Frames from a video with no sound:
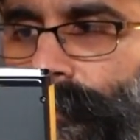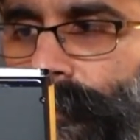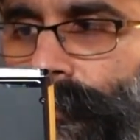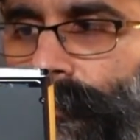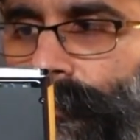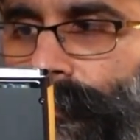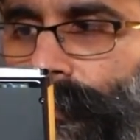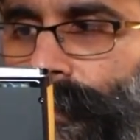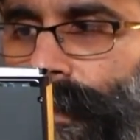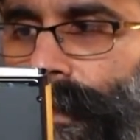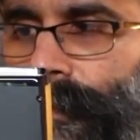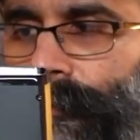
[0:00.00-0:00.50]

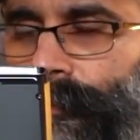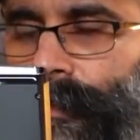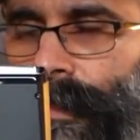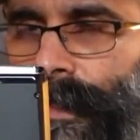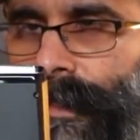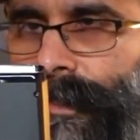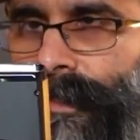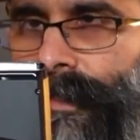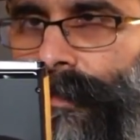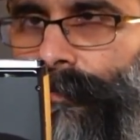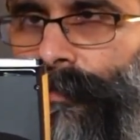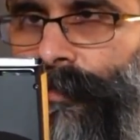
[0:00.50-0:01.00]

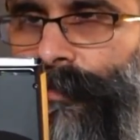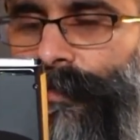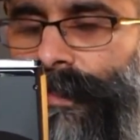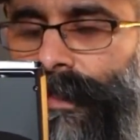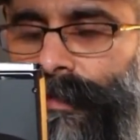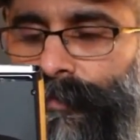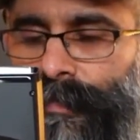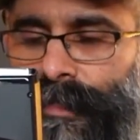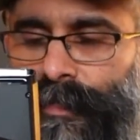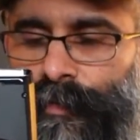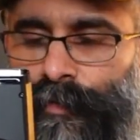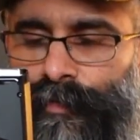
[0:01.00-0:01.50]
forget the number of
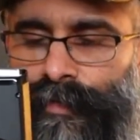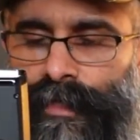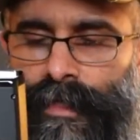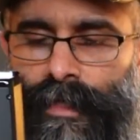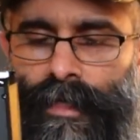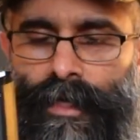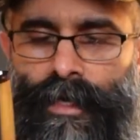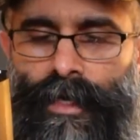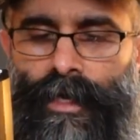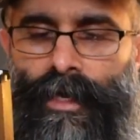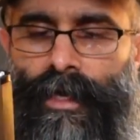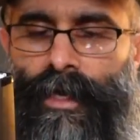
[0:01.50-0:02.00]
centimeters.
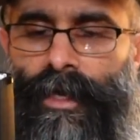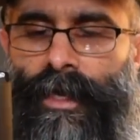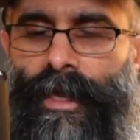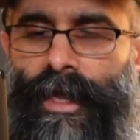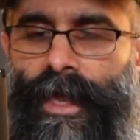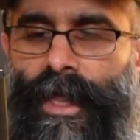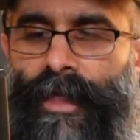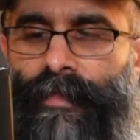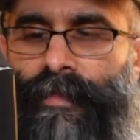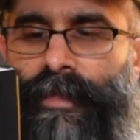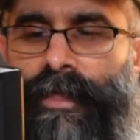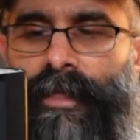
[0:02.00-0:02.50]

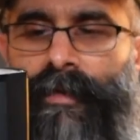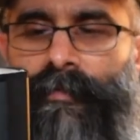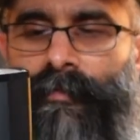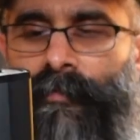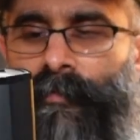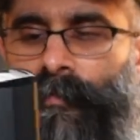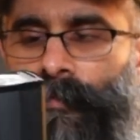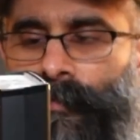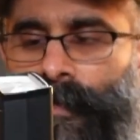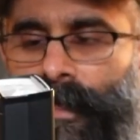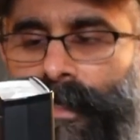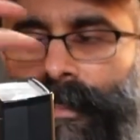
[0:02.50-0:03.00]
And then
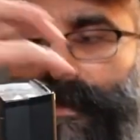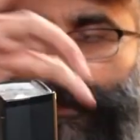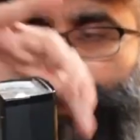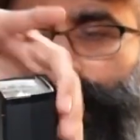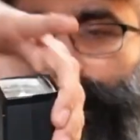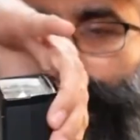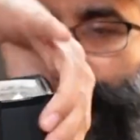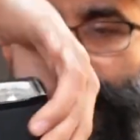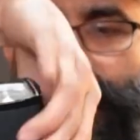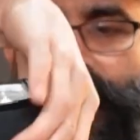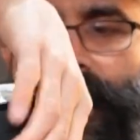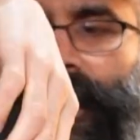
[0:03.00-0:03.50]
front to
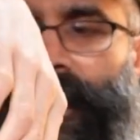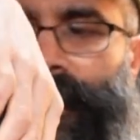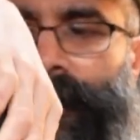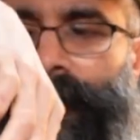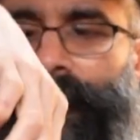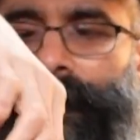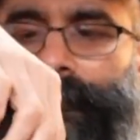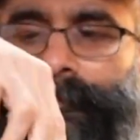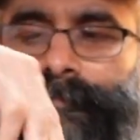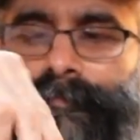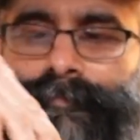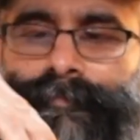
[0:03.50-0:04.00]
back,
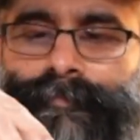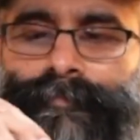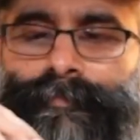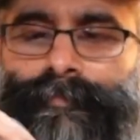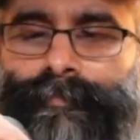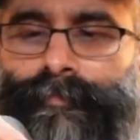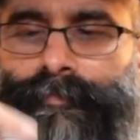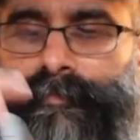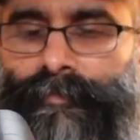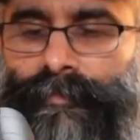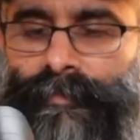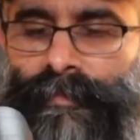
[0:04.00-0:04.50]

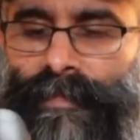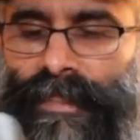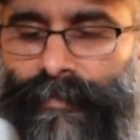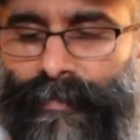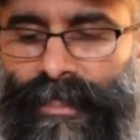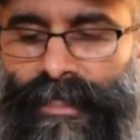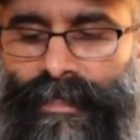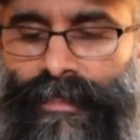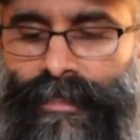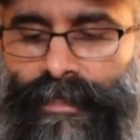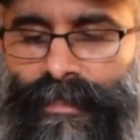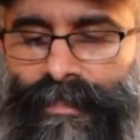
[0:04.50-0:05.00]
I
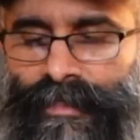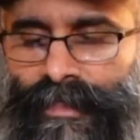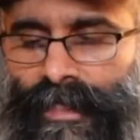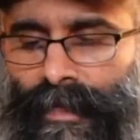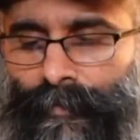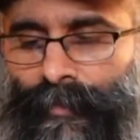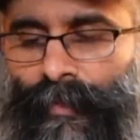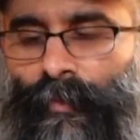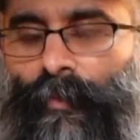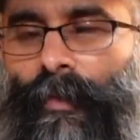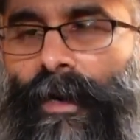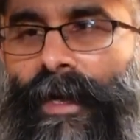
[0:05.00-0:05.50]
mean
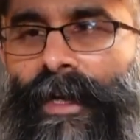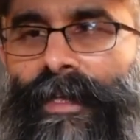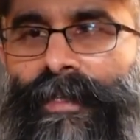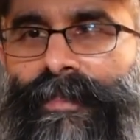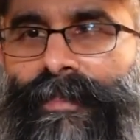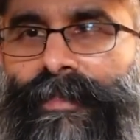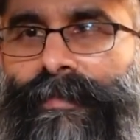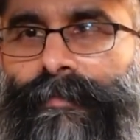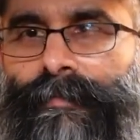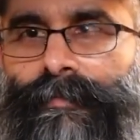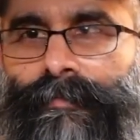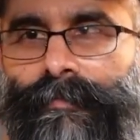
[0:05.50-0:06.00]

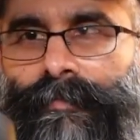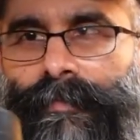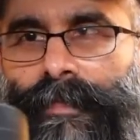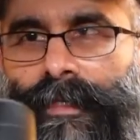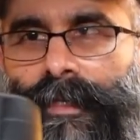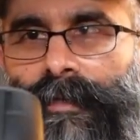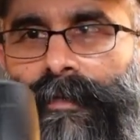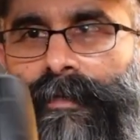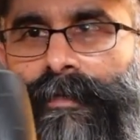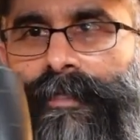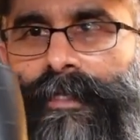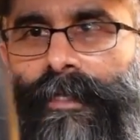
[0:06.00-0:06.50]
depth-wise,
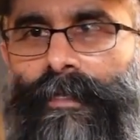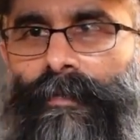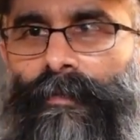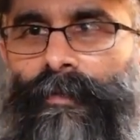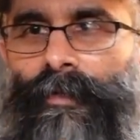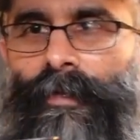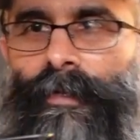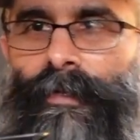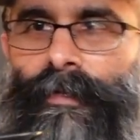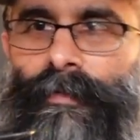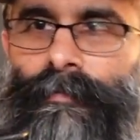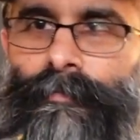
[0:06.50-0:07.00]
here, take a
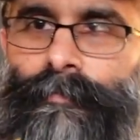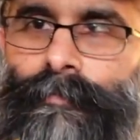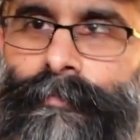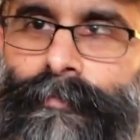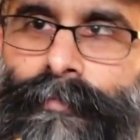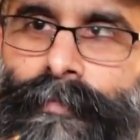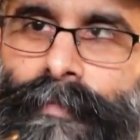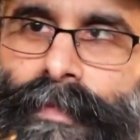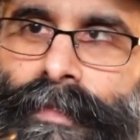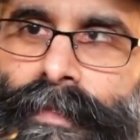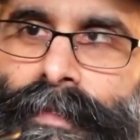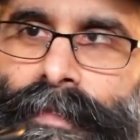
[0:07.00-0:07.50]
look.
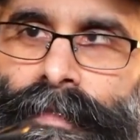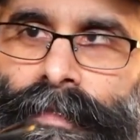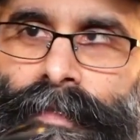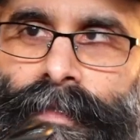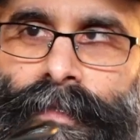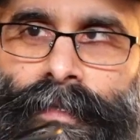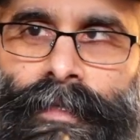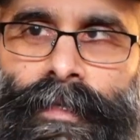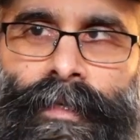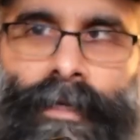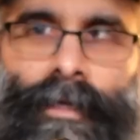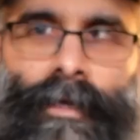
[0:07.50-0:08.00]

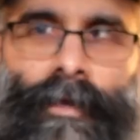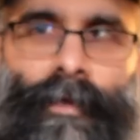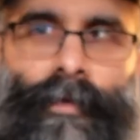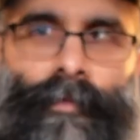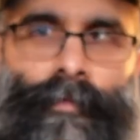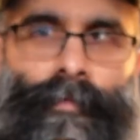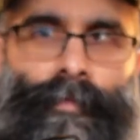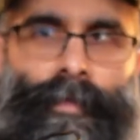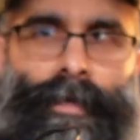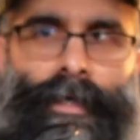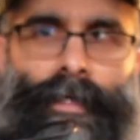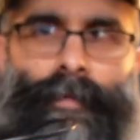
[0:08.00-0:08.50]

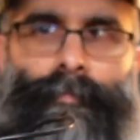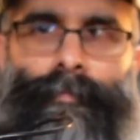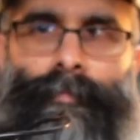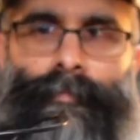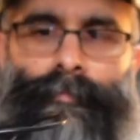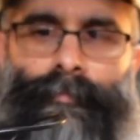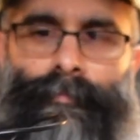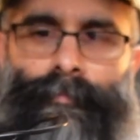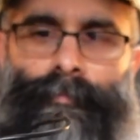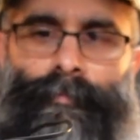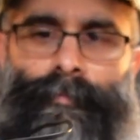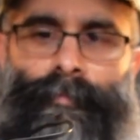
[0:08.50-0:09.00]
From
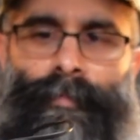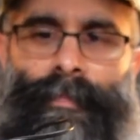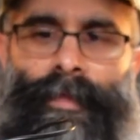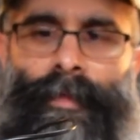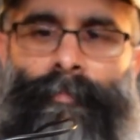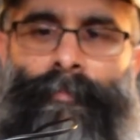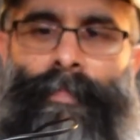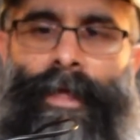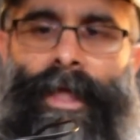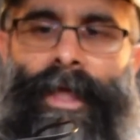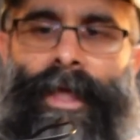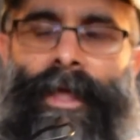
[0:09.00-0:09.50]
the
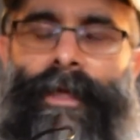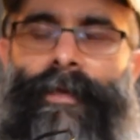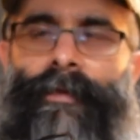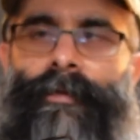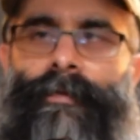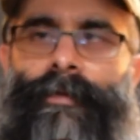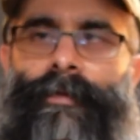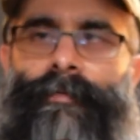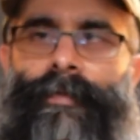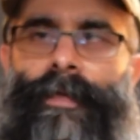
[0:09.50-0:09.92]
back of